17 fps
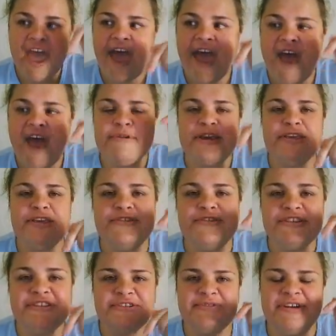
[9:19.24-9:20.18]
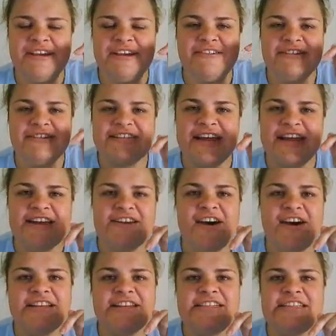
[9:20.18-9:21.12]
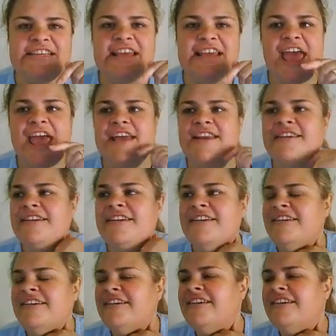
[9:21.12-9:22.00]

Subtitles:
how are you doing on day 90, and